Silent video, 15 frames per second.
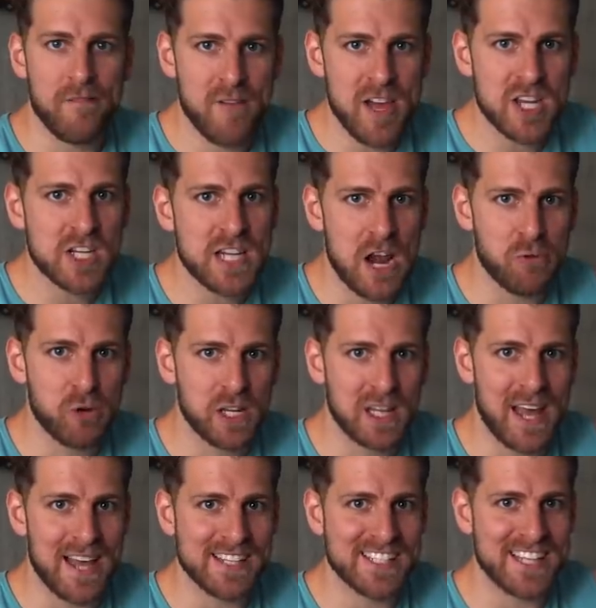Eventually I
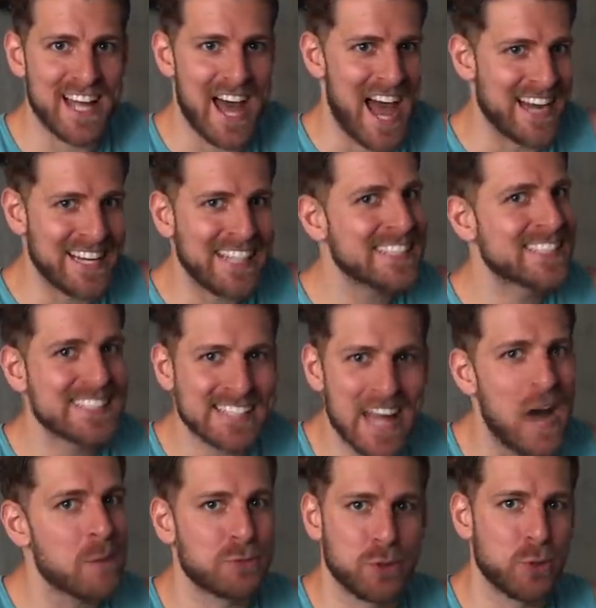realized I need to
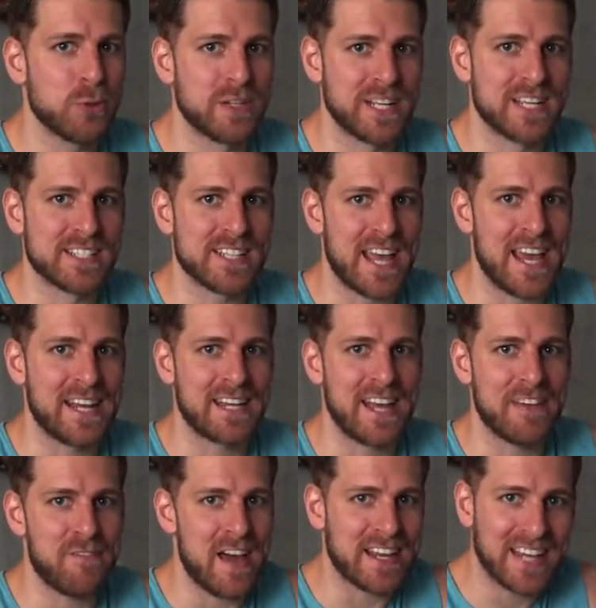stop doing this and
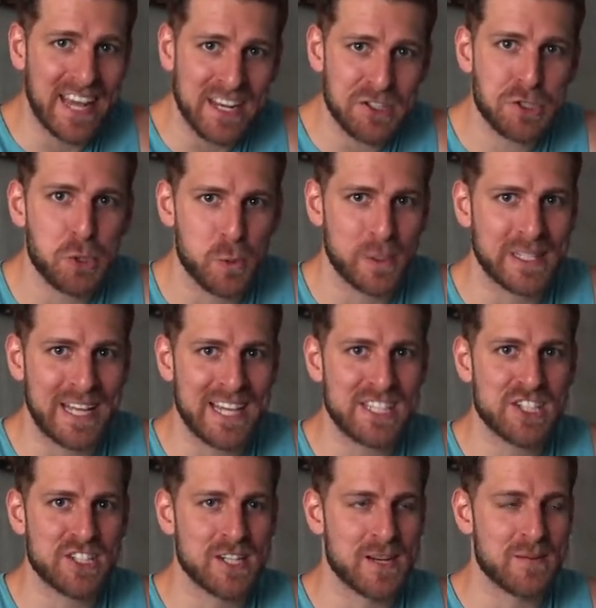if I get into a
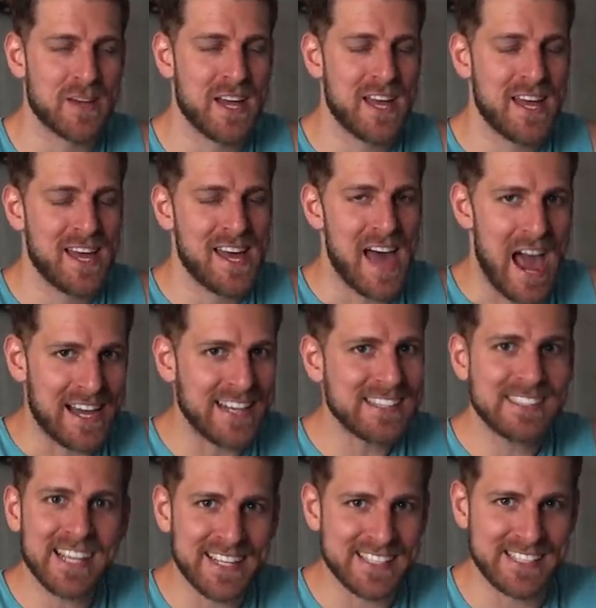relationship, I gotta take it